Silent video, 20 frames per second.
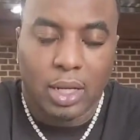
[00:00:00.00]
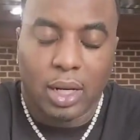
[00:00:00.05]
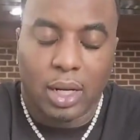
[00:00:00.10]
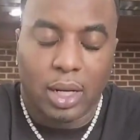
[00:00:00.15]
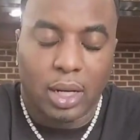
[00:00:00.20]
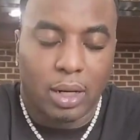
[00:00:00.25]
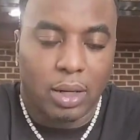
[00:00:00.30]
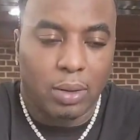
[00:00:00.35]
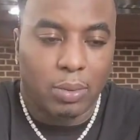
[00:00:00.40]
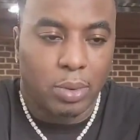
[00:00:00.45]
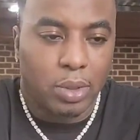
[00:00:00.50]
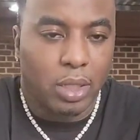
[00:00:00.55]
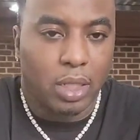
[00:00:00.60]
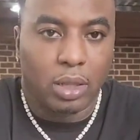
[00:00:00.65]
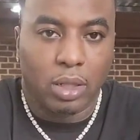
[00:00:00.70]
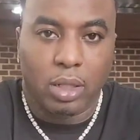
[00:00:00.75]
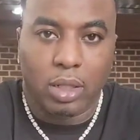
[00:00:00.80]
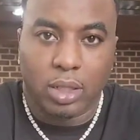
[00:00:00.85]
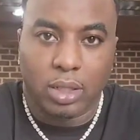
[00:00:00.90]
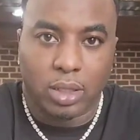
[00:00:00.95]
uh, with
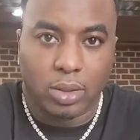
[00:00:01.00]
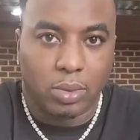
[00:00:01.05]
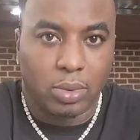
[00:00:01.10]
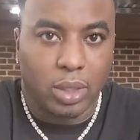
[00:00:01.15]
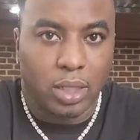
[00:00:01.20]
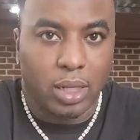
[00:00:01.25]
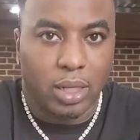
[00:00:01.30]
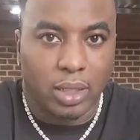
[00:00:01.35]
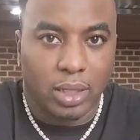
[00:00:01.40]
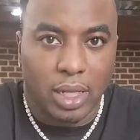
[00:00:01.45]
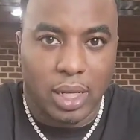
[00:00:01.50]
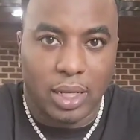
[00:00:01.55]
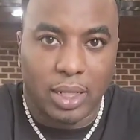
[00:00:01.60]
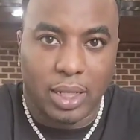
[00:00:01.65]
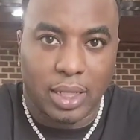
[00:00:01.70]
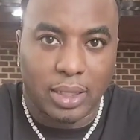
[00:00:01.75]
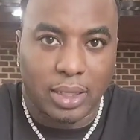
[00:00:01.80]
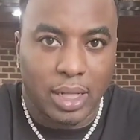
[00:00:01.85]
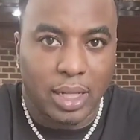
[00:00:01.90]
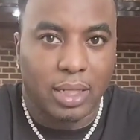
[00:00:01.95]
the looks or whatever
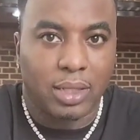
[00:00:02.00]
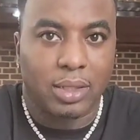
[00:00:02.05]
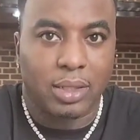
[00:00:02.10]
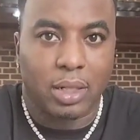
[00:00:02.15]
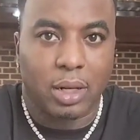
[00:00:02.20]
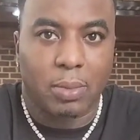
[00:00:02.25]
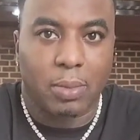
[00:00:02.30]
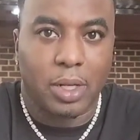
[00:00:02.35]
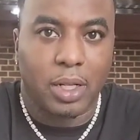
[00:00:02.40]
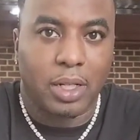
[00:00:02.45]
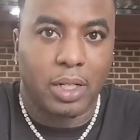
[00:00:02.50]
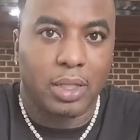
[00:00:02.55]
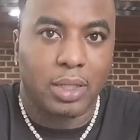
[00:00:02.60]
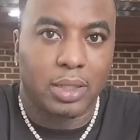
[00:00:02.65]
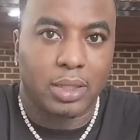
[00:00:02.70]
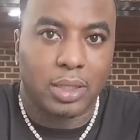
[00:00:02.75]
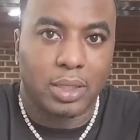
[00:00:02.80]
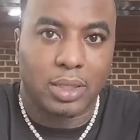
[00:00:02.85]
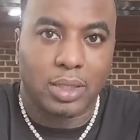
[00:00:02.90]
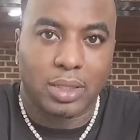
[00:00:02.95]
thing like that you know what i
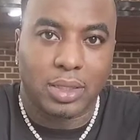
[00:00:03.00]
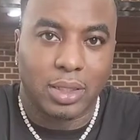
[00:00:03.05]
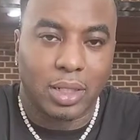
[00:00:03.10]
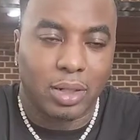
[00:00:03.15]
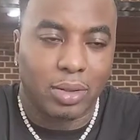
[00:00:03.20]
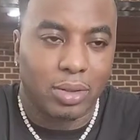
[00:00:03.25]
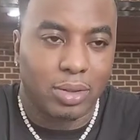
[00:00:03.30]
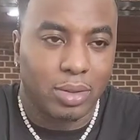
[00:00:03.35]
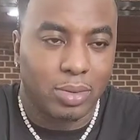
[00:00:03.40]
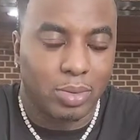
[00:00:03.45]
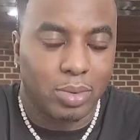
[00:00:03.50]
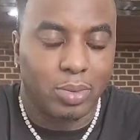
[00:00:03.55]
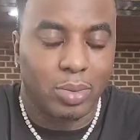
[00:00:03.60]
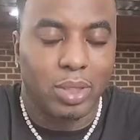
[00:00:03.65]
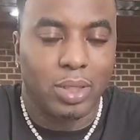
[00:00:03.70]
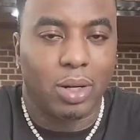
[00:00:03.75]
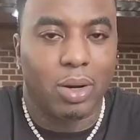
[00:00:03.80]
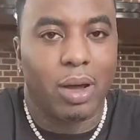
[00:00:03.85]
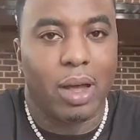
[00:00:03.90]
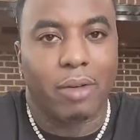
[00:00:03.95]
mean because you know
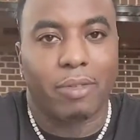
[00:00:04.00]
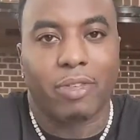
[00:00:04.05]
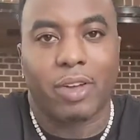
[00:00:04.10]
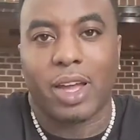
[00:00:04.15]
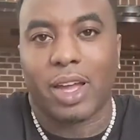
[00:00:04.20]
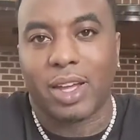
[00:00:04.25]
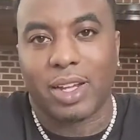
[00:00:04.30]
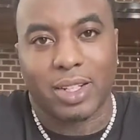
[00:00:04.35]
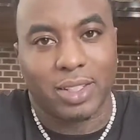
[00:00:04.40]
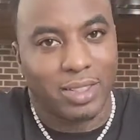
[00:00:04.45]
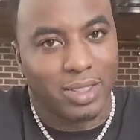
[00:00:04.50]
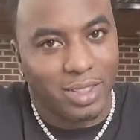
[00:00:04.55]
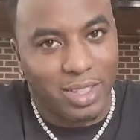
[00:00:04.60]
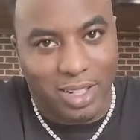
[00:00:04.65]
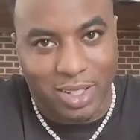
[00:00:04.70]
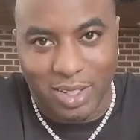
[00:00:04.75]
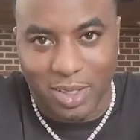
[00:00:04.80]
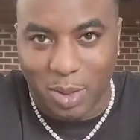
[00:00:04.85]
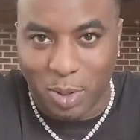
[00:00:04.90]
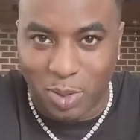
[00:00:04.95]
we know how fine you
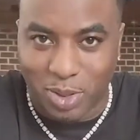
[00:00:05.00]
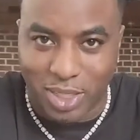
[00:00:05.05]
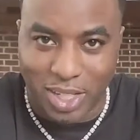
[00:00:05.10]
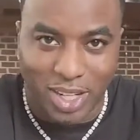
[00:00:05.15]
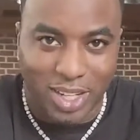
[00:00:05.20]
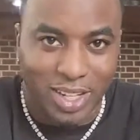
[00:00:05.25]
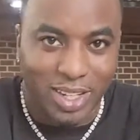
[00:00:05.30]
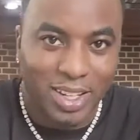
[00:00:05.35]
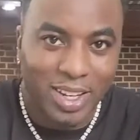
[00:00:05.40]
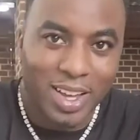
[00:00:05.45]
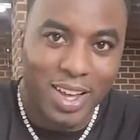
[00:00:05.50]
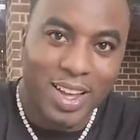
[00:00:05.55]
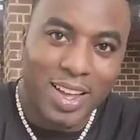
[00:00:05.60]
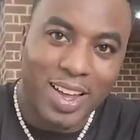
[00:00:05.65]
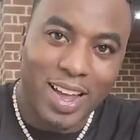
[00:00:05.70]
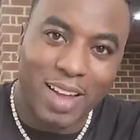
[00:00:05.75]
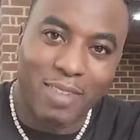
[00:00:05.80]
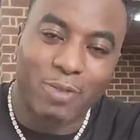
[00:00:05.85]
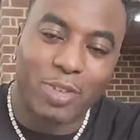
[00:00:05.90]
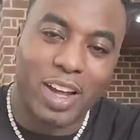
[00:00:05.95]
know what i'm saying
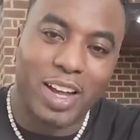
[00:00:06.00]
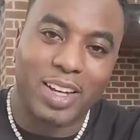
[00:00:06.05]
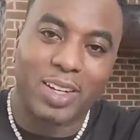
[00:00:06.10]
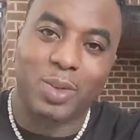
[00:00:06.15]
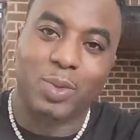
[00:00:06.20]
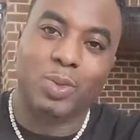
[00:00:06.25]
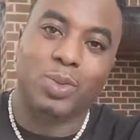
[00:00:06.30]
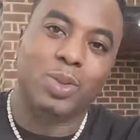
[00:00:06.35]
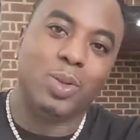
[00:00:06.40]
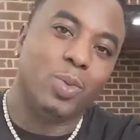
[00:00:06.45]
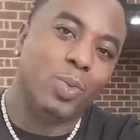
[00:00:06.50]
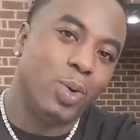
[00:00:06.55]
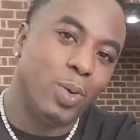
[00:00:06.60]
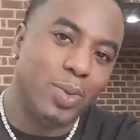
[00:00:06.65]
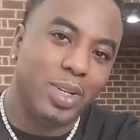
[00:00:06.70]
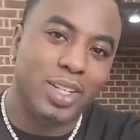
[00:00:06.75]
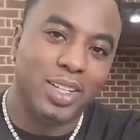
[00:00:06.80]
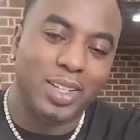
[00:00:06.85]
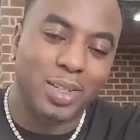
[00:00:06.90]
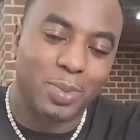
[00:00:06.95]
i find when
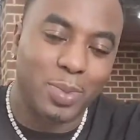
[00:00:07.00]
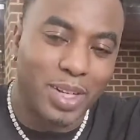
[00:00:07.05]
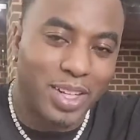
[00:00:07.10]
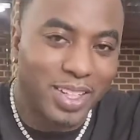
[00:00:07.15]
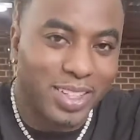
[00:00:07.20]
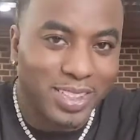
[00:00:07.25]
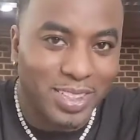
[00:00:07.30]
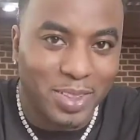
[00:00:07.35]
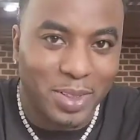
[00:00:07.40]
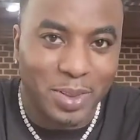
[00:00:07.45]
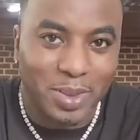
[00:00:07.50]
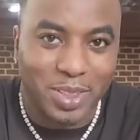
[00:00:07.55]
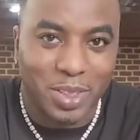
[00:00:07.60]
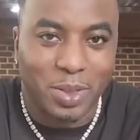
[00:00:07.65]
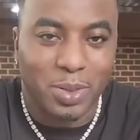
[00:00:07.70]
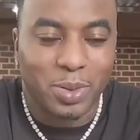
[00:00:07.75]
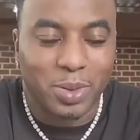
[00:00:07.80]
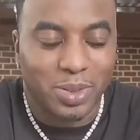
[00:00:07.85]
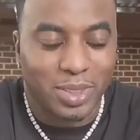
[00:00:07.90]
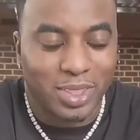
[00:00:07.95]
women is man you know
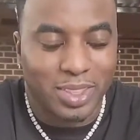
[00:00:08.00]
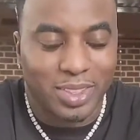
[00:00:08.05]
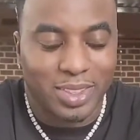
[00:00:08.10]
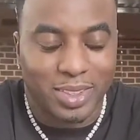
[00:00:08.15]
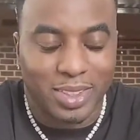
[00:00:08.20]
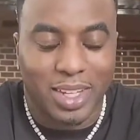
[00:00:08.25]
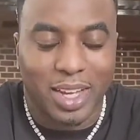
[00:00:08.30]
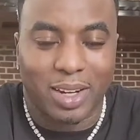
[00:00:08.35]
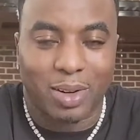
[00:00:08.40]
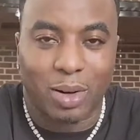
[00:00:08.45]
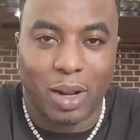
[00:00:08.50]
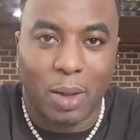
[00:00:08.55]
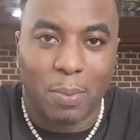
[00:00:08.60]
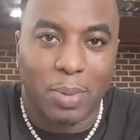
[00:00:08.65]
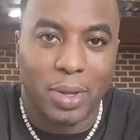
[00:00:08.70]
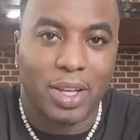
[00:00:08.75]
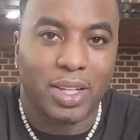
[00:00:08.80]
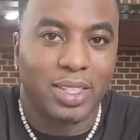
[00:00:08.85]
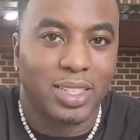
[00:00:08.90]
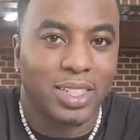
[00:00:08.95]
so just kind of
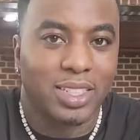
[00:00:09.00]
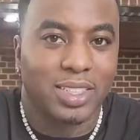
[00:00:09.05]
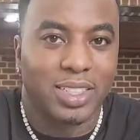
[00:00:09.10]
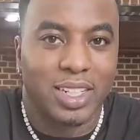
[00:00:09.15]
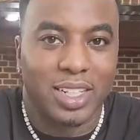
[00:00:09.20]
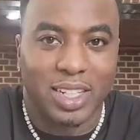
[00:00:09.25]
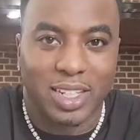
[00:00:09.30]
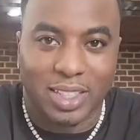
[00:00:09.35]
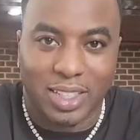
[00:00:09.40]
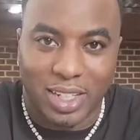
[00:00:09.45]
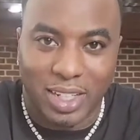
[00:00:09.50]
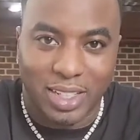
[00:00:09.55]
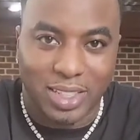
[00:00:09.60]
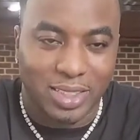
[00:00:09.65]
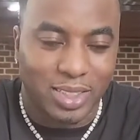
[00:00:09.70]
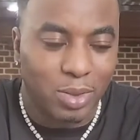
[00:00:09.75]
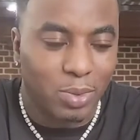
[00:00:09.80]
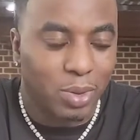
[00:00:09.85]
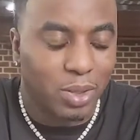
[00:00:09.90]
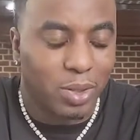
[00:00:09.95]
like pay attention to
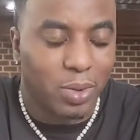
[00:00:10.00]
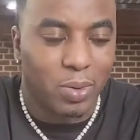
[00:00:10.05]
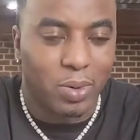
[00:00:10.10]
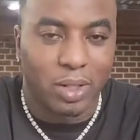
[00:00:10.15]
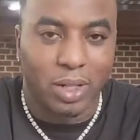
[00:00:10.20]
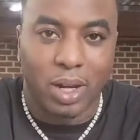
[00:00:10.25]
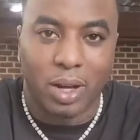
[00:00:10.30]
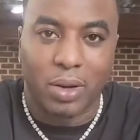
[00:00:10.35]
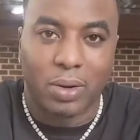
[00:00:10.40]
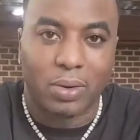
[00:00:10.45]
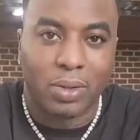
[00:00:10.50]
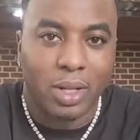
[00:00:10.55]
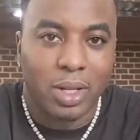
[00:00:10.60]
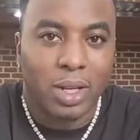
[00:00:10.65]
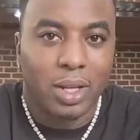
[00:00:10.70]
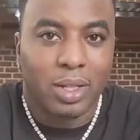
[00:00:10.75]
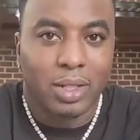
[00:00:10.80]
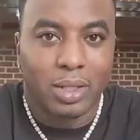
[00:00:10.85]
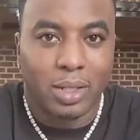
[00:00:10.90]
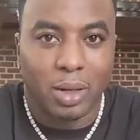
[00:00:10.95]
everything see what's going on
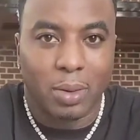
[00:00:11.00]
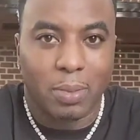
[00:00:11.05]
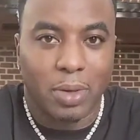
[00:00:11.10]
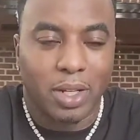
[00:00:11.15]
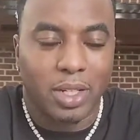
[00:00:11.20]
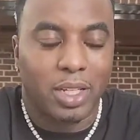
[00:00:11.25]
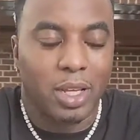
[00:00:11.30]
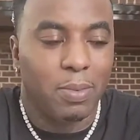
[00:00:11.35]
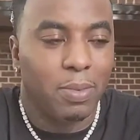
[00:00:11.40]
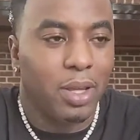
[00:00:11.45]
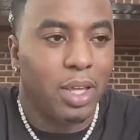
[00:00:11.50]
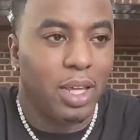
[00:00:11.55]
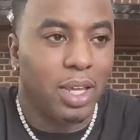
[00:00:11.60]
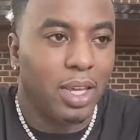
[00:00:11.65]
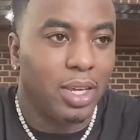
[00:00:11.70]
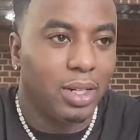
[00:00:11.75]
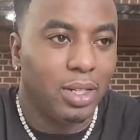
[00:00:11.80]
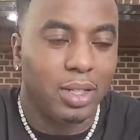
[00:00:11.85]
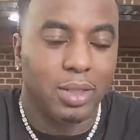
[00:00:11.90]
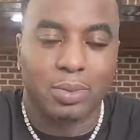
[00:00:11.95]
you know what i mean keep your
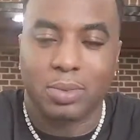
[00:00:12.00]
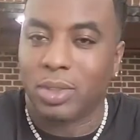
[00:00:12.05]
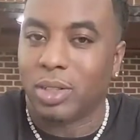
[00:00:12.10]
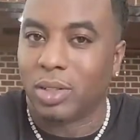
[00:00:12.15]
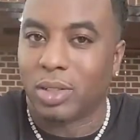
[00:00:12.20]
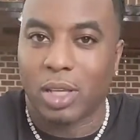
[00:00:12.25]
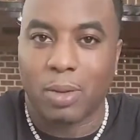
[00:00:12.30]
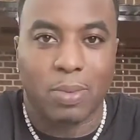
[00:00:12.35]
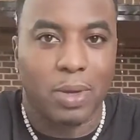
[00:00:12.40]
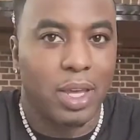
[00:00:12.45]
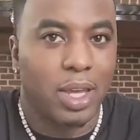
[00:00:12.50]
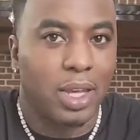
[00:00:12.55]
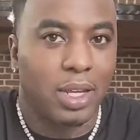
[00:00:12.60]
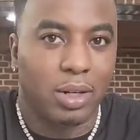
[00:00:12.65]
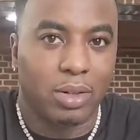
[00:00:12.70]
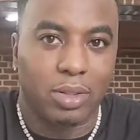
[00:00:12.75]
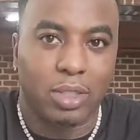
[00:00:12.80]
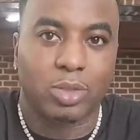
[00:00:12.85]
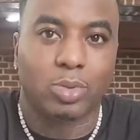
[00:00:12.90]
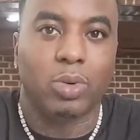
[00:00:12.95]
head up you know keep your
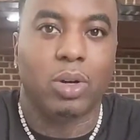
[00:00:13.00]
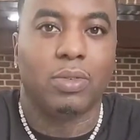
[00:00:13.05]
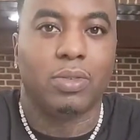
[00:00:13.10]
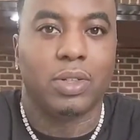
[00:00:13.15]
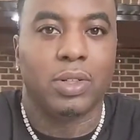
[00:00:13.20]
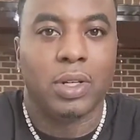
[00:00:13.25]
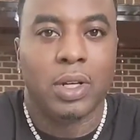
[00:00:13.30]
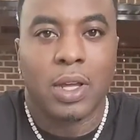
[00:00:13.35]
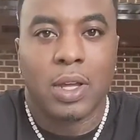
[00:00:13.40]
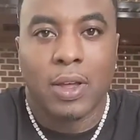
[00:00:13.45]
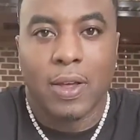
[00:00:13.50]
head on a swivel